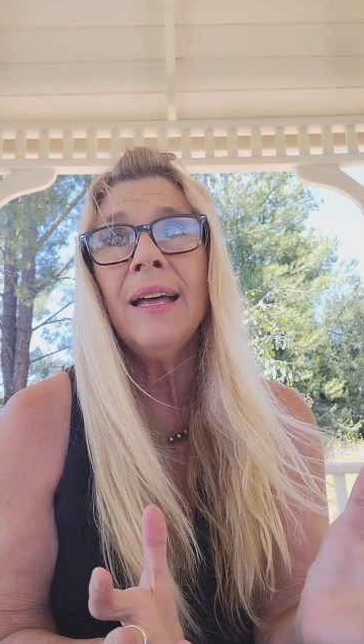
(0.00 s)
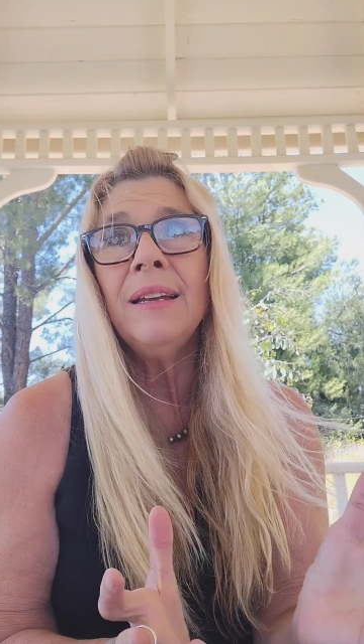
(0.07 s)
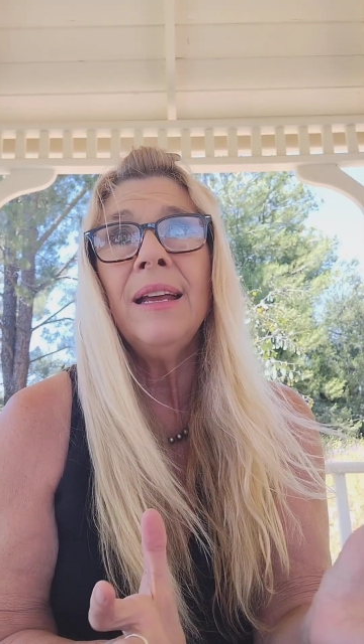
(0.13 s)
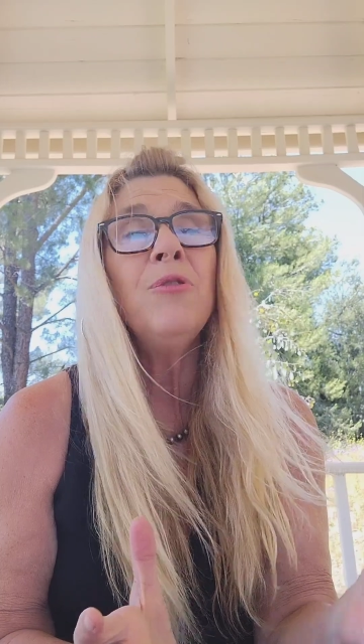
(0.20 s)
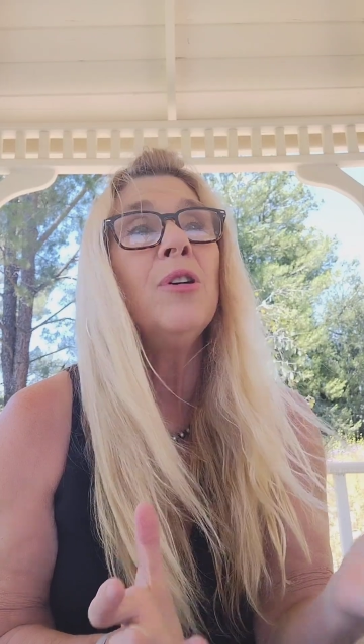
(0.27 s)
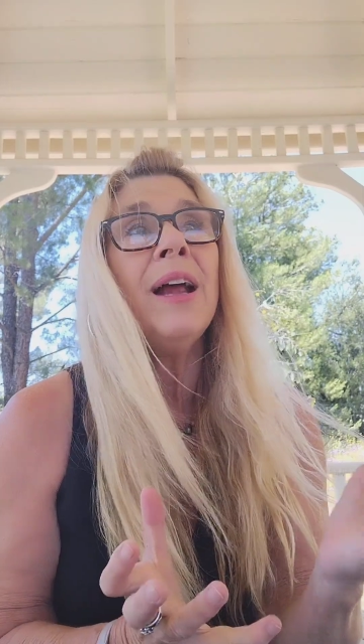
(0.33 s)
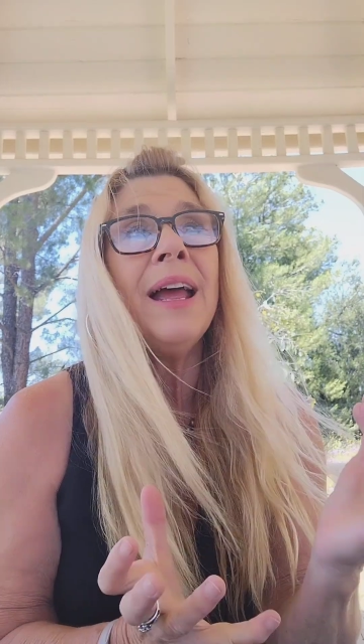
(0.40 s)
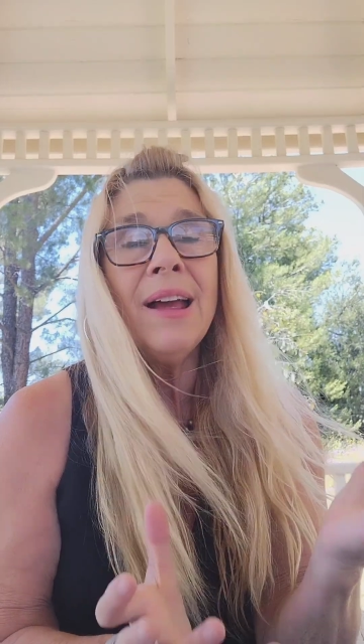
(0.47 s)

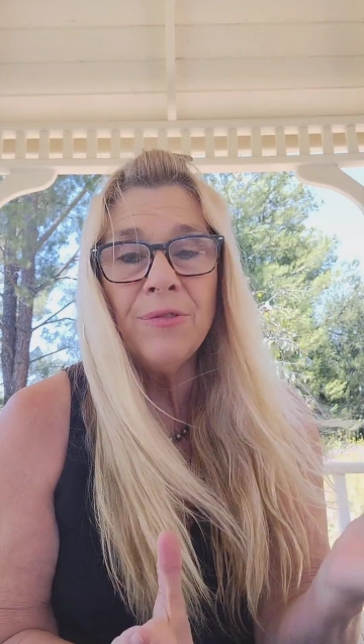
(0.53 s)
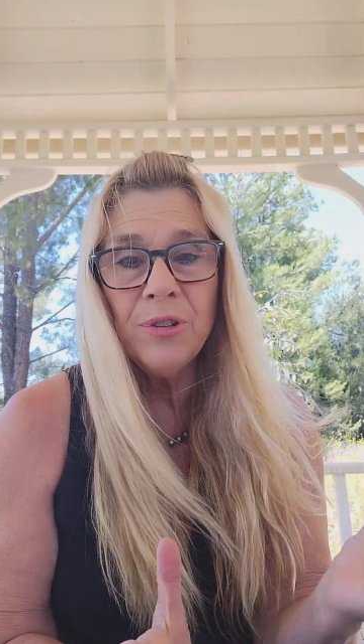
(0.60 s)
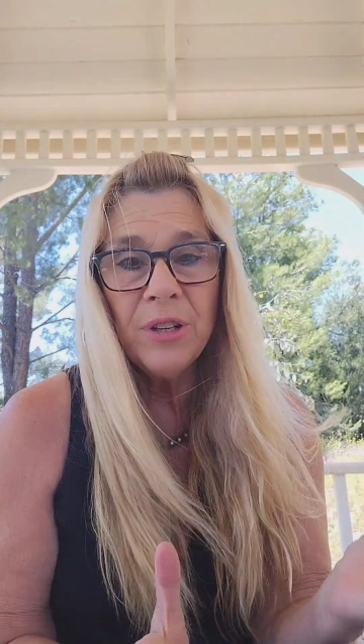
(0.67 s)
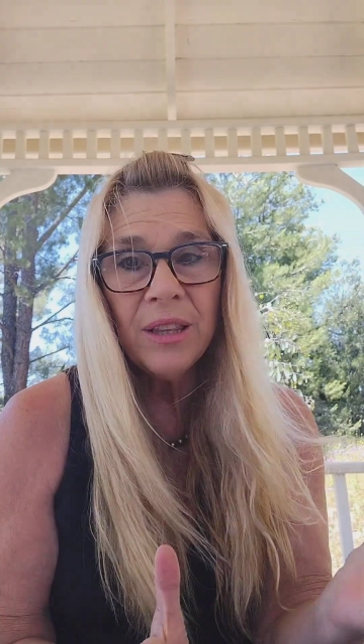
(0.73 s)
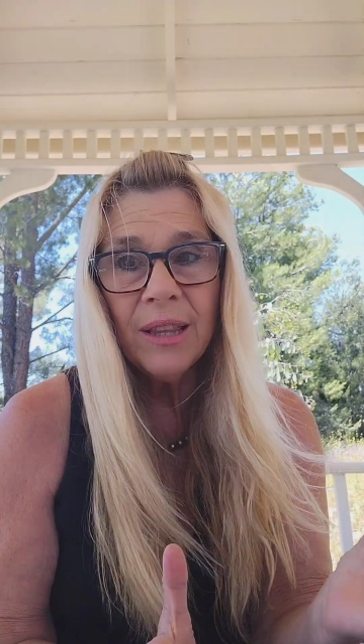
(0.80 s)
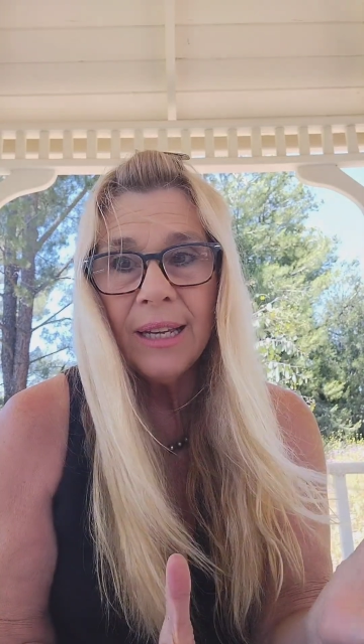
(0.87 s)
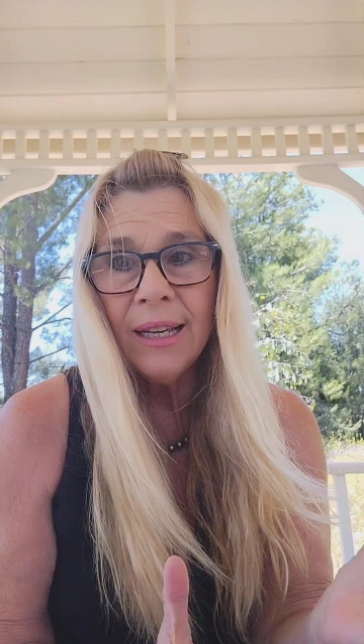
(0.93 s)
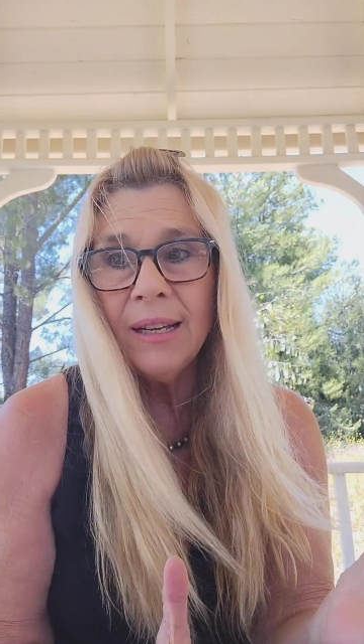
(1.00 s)
for
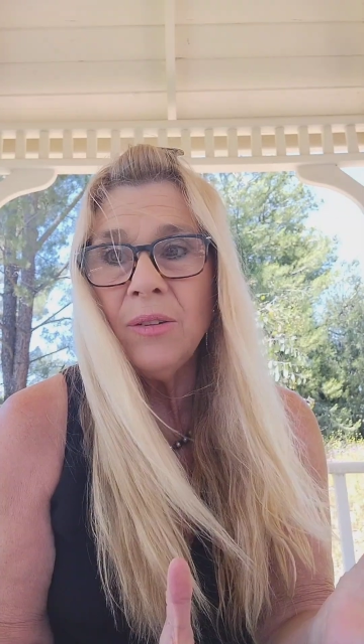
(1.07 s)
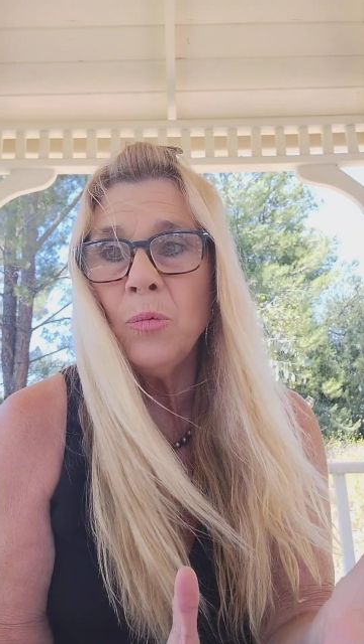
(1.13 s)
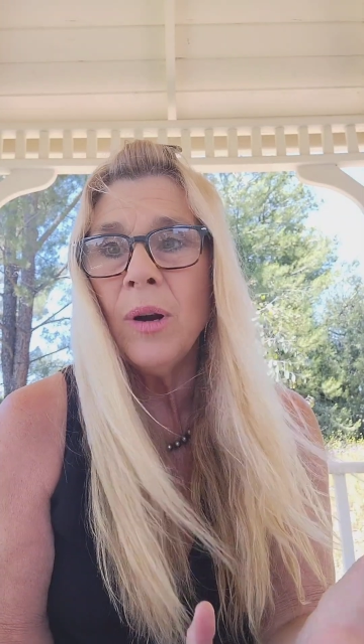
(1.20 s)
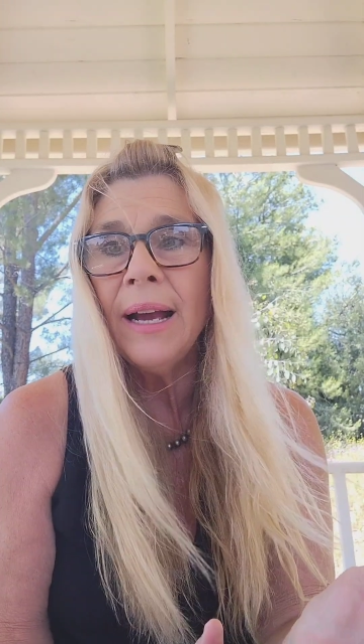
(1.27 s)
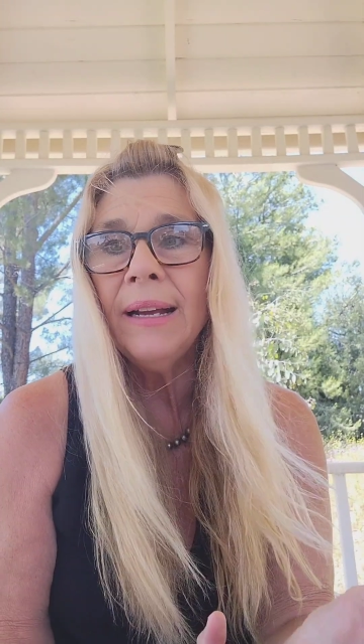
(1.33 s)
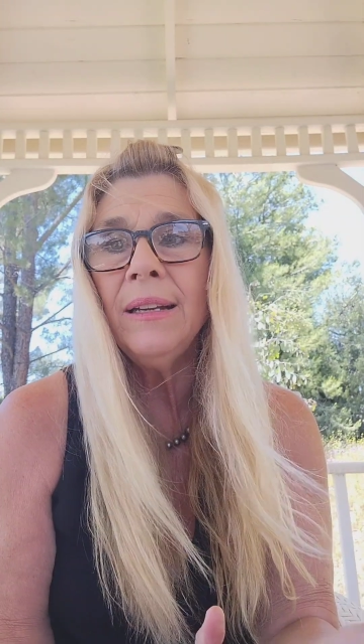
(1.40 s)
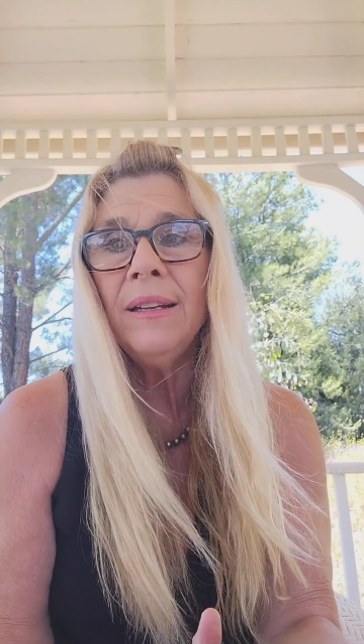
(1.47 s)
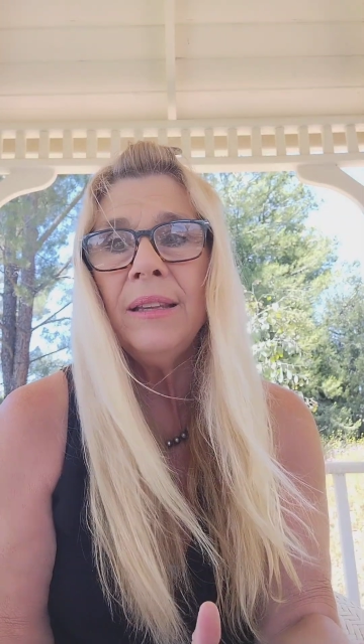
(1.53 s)
everything,
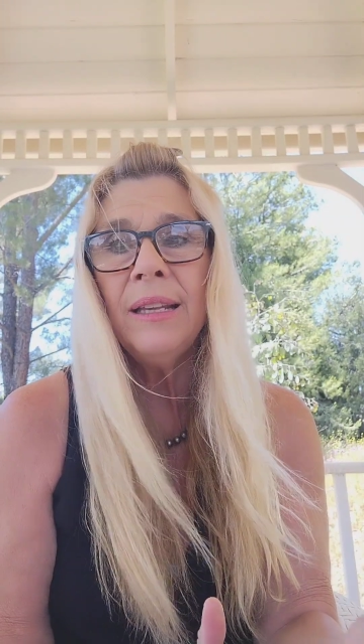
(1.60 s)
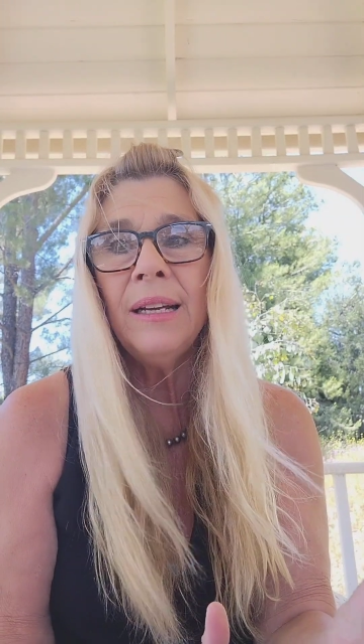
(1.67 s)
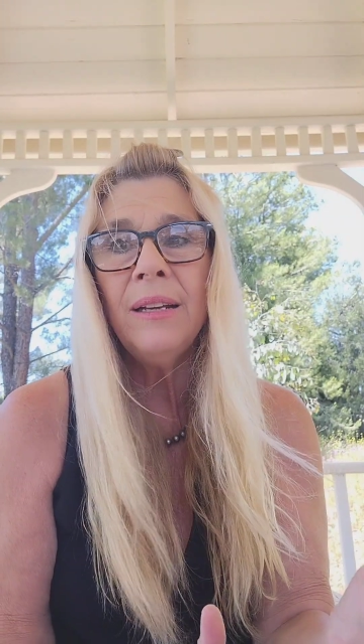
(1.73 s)
right?